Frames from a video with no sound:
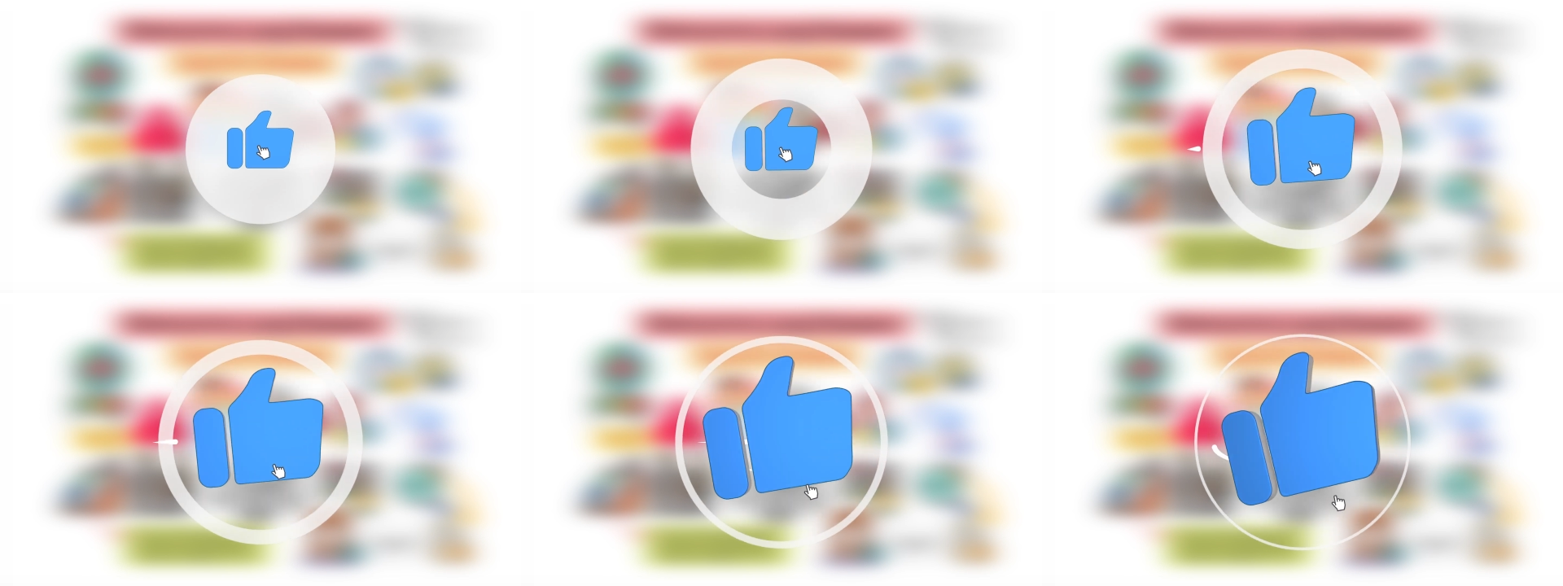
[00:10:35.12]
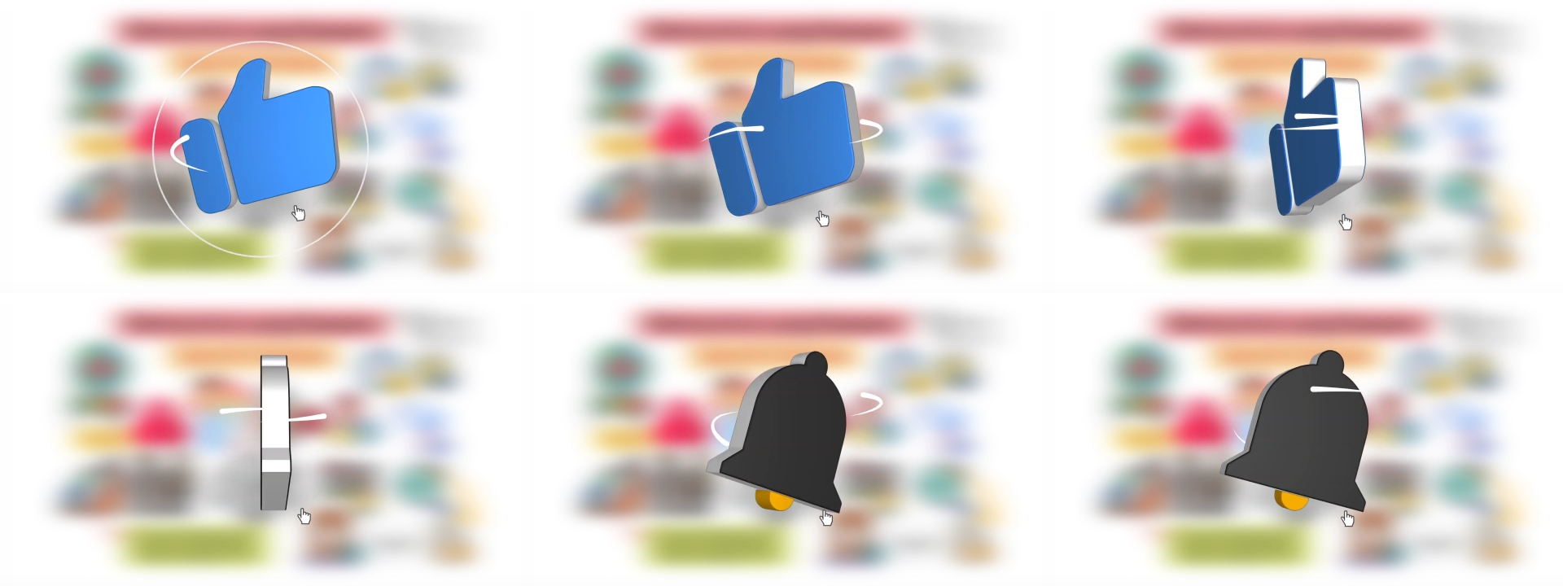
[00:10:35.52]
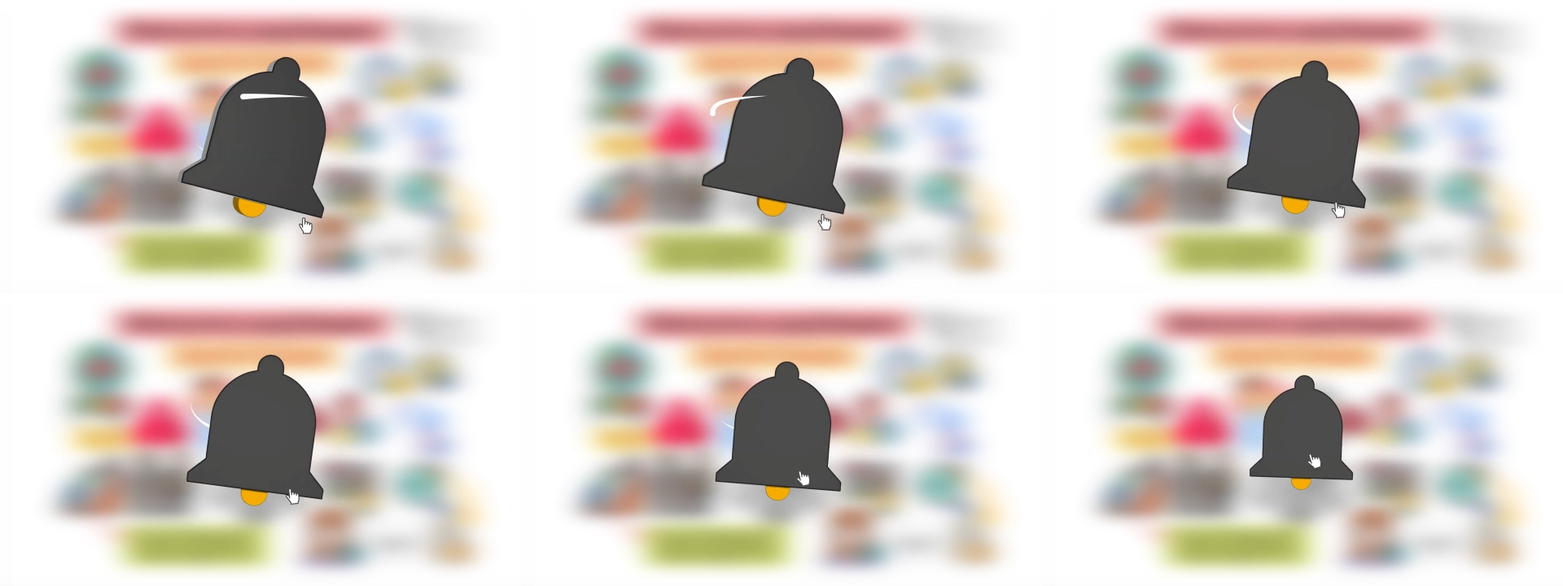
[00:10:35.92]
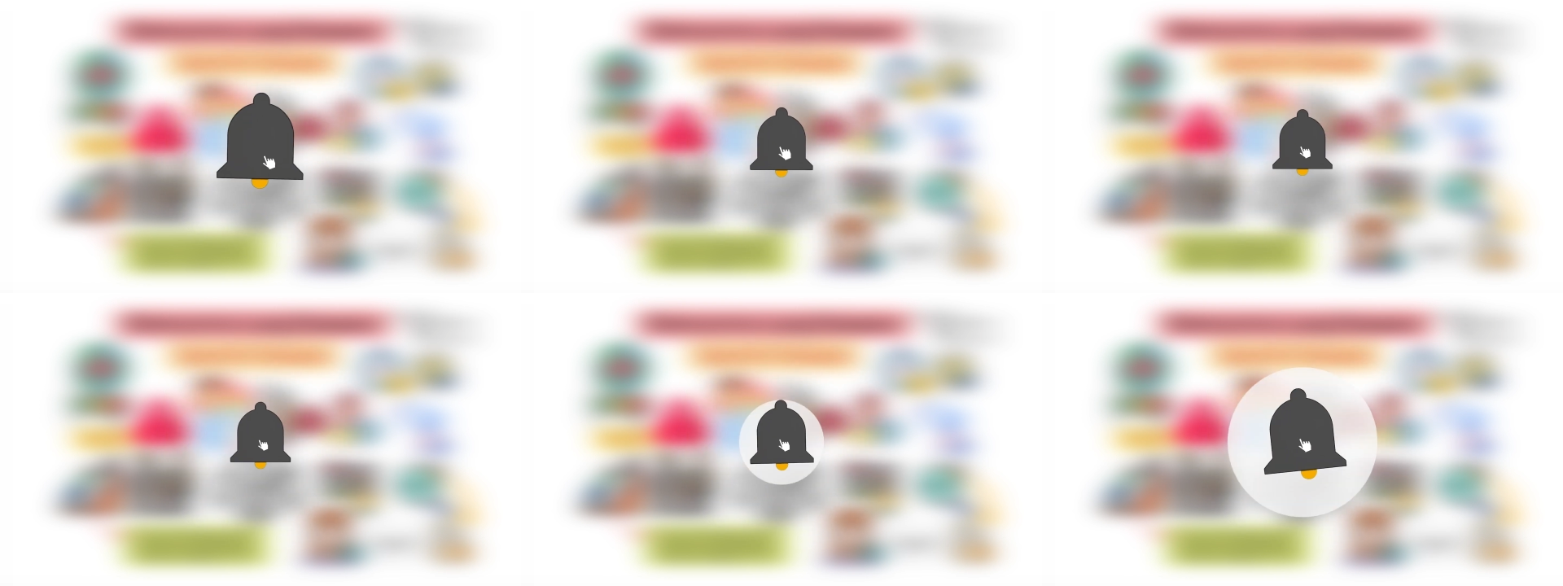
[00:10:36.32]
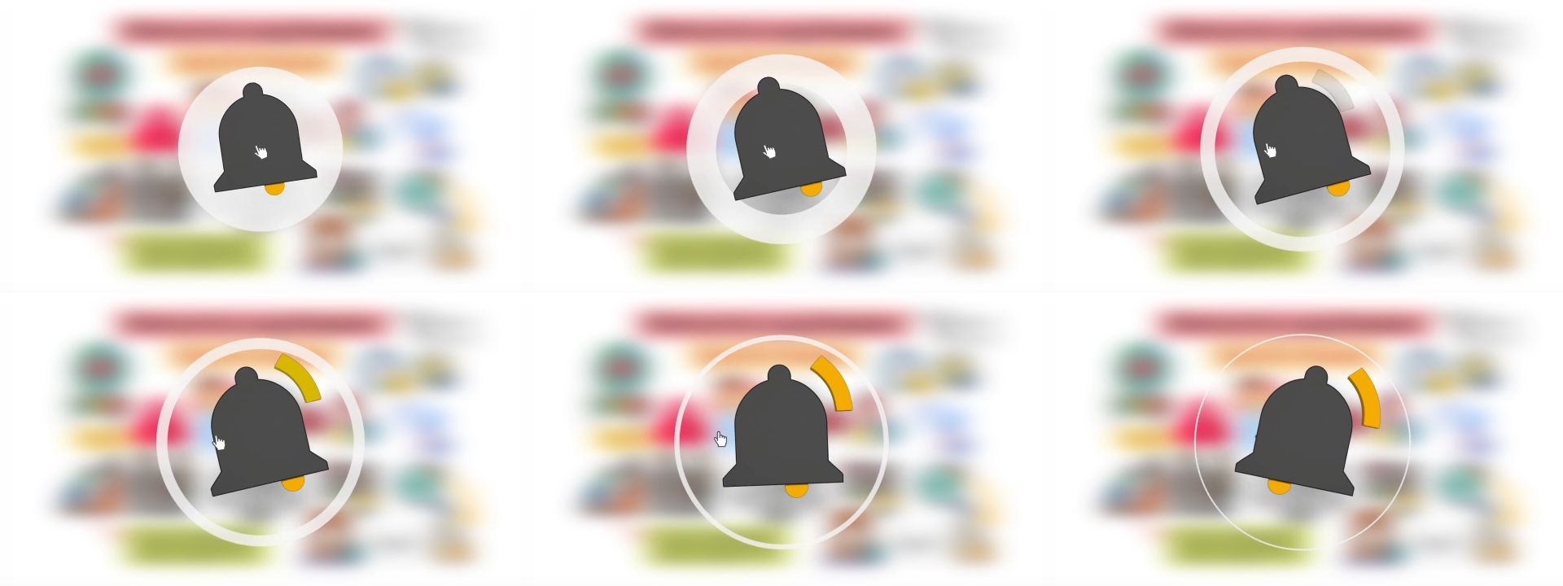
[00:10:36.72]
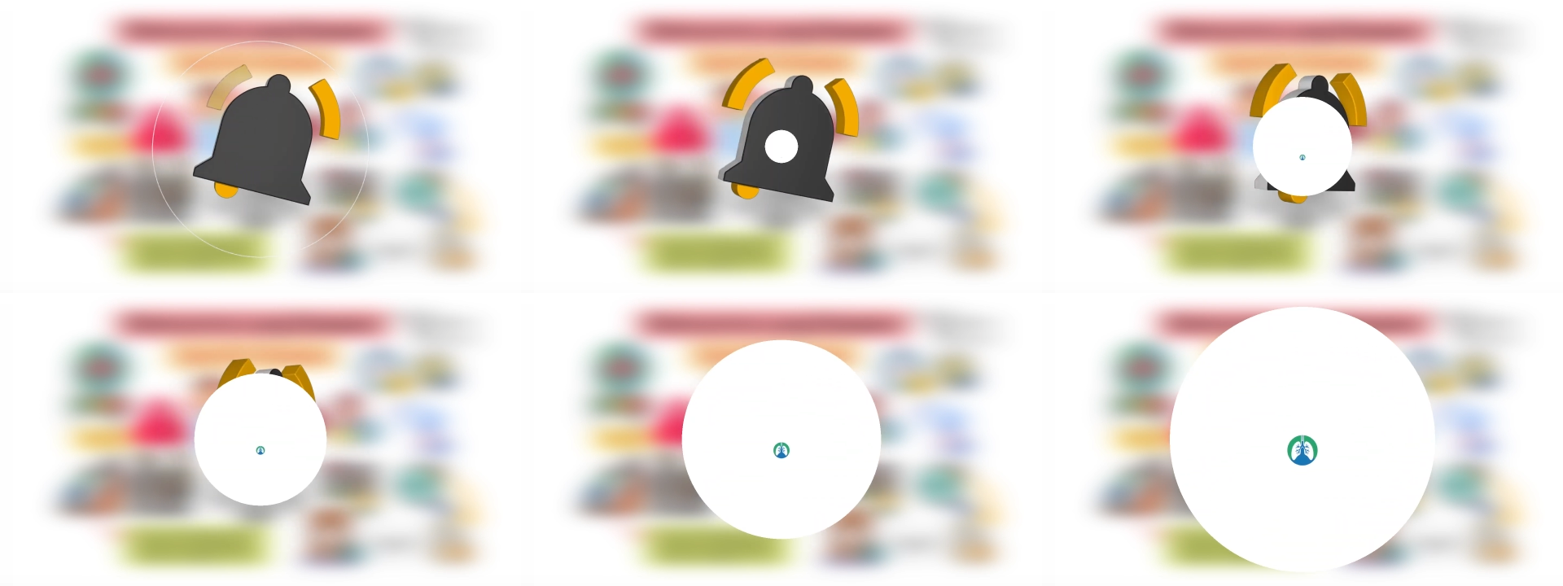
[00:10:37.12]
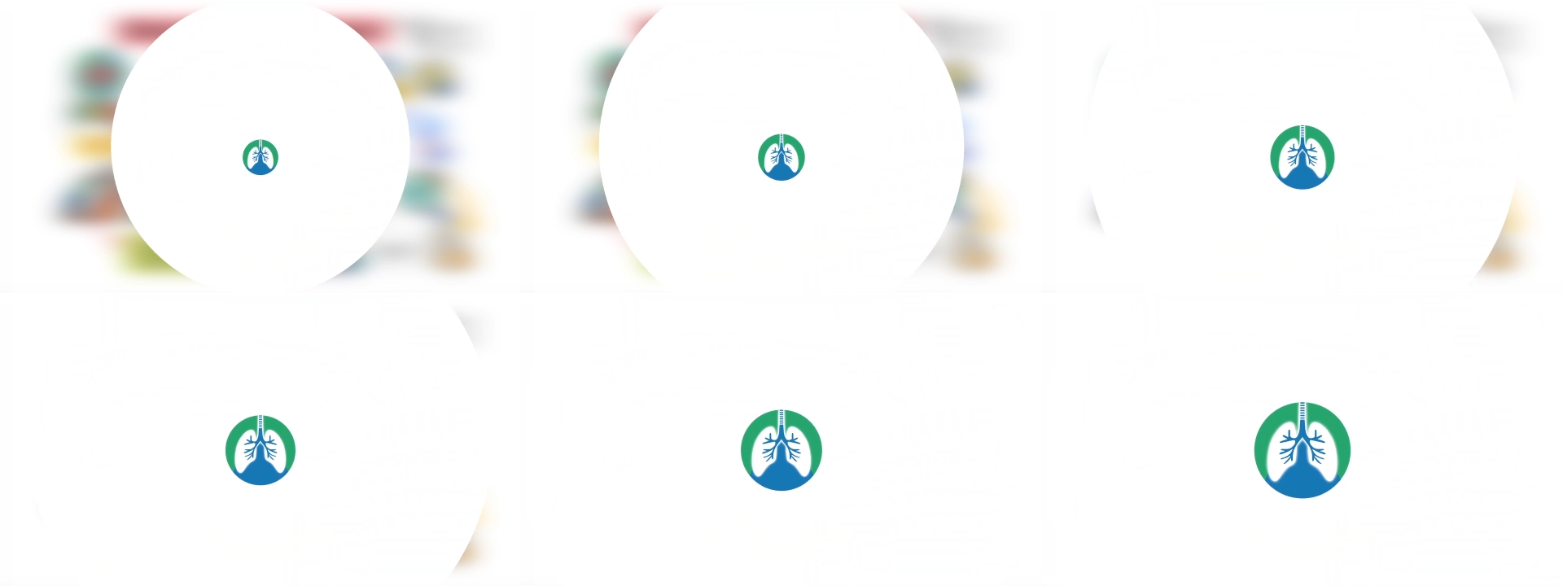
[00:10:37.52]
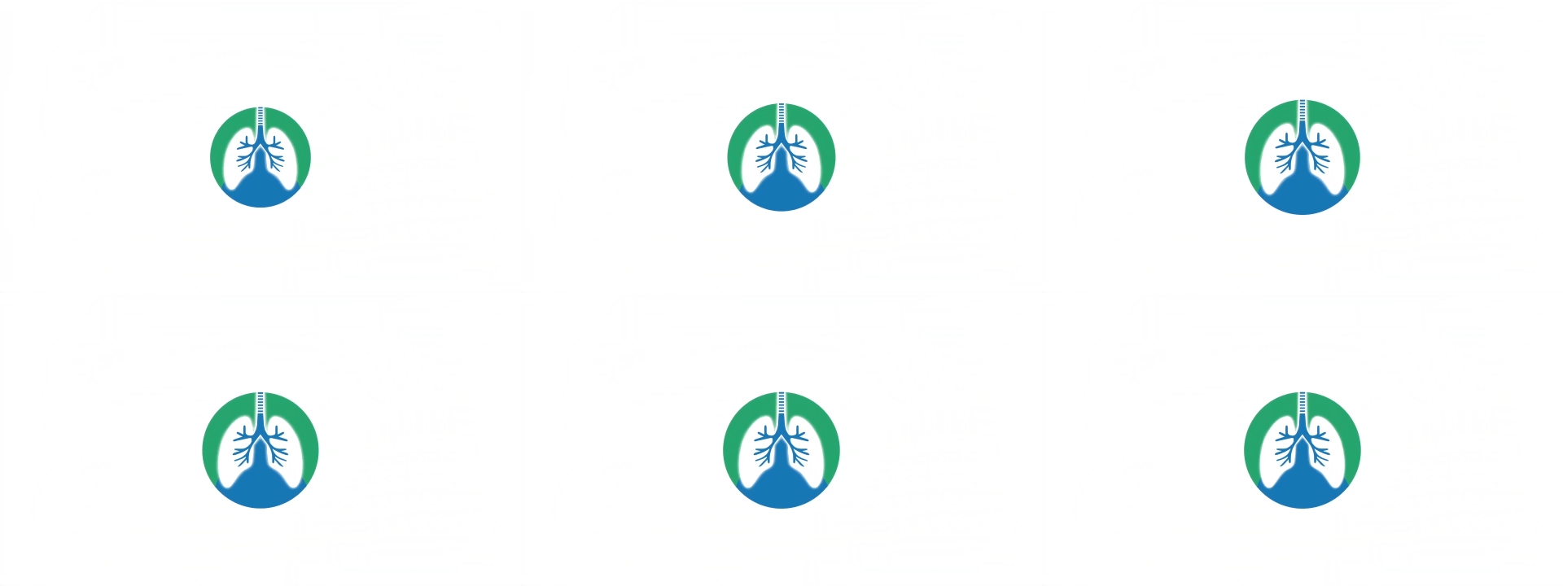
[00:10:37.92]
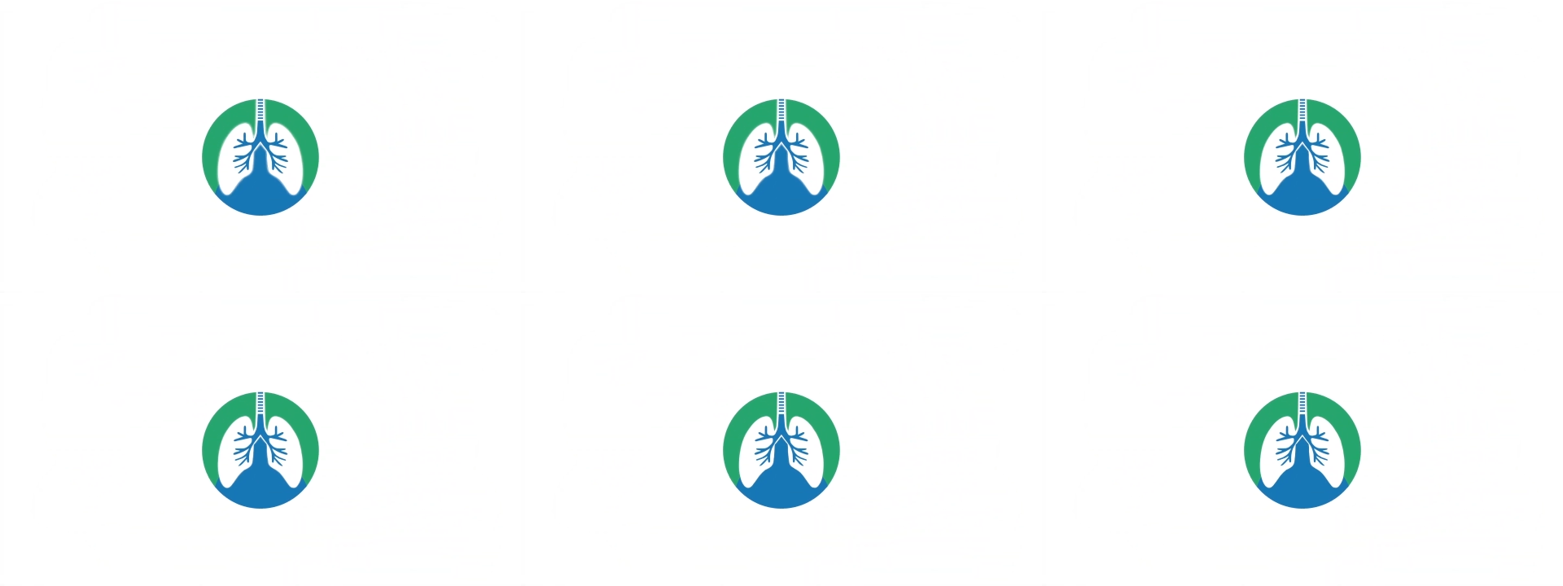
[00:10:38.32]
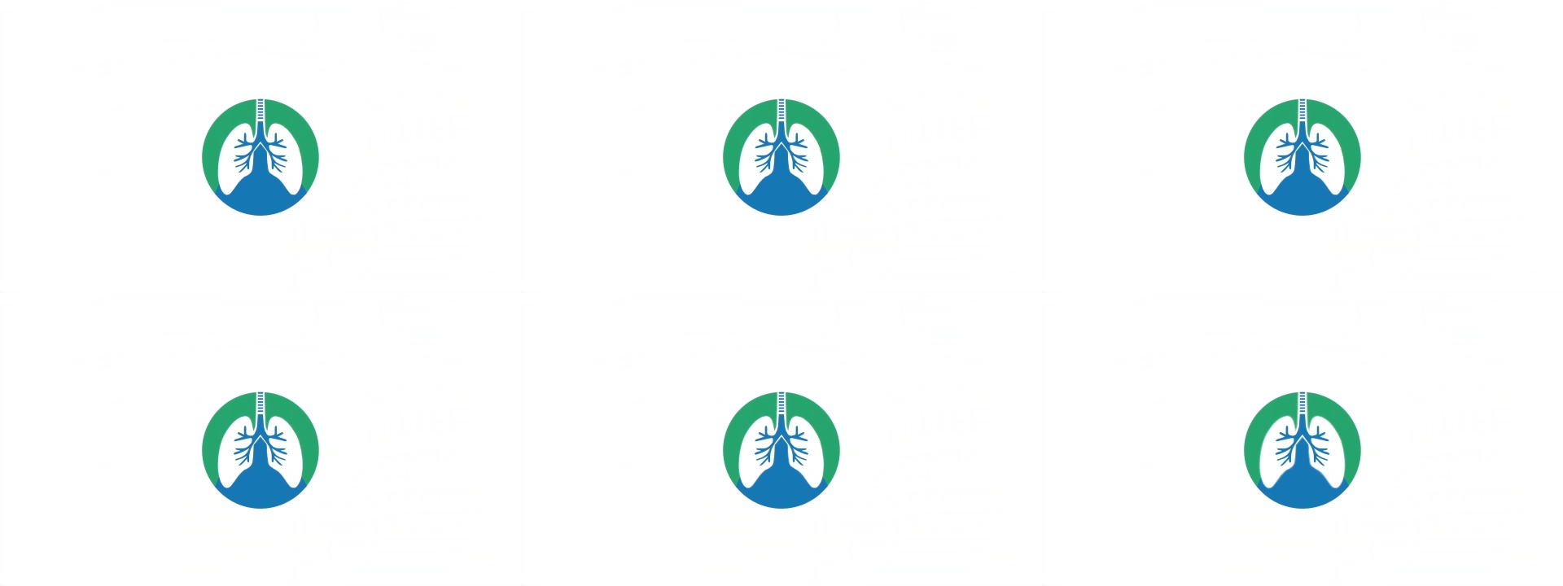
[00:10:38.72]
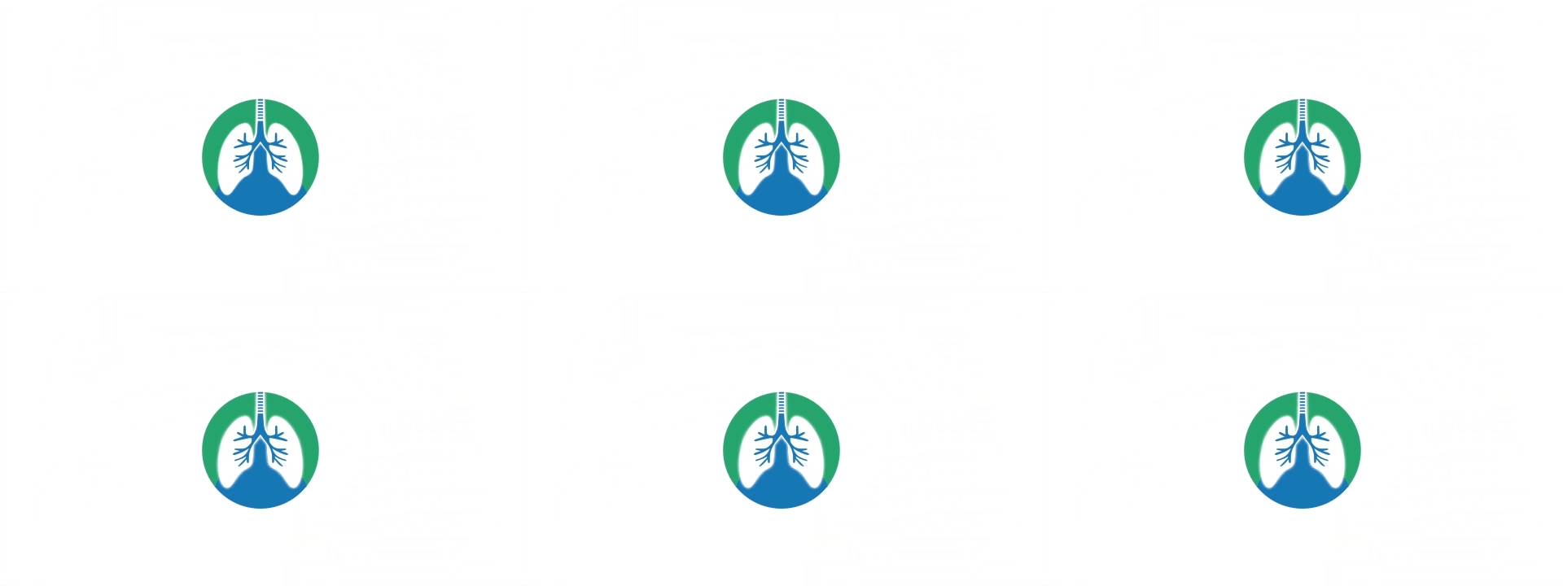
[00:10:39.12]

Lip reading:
Nobody's mouth can be seen.